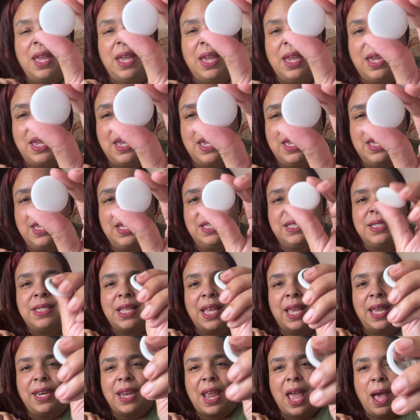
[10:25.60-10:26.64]
is
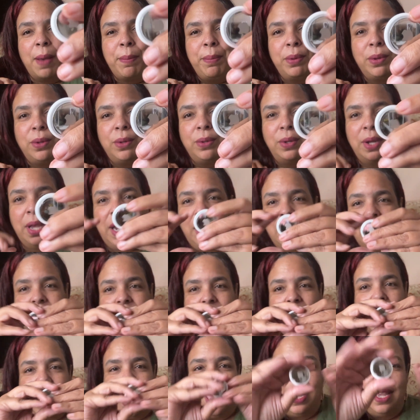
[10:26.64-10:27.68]
an Apple
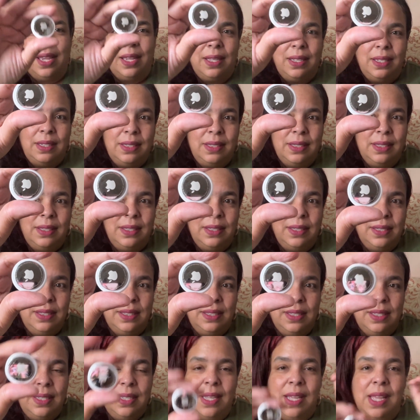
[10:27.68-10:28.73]
AirTag.
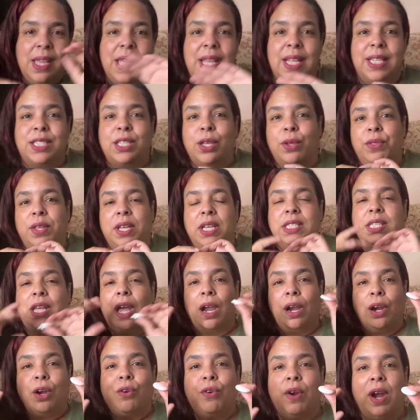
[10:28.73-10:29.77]
So these
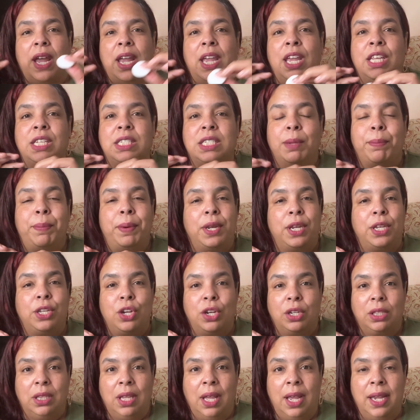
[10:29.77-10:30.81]
are great to put in
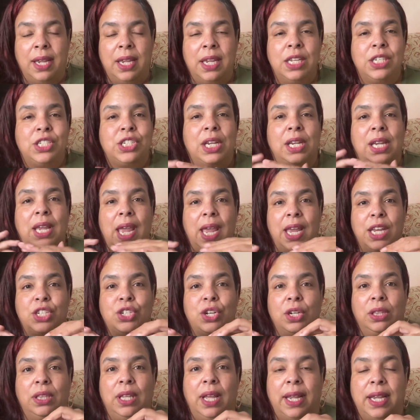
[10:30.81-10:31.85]
your luggage in case
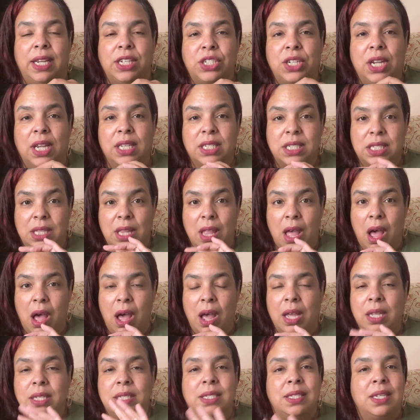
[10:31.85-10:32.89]
your luggage gets
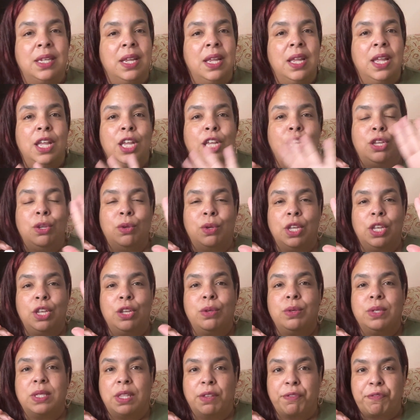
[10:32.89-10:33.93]
lost. You can
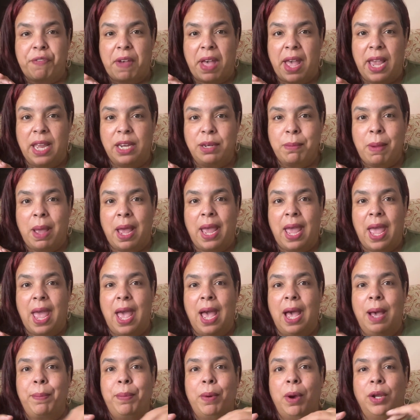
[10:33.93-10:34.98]
use the Find My
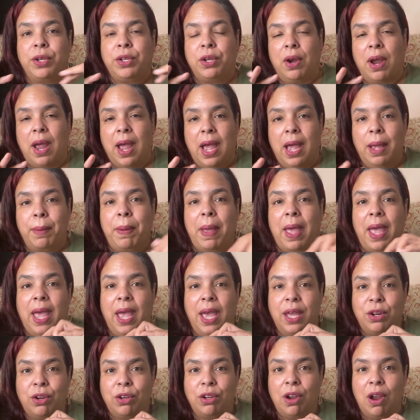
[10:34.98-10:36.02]
app on your
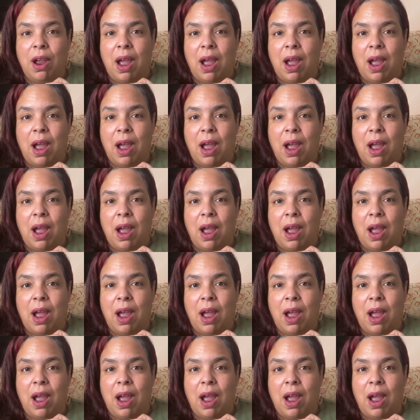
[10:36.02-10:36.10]
iPad or your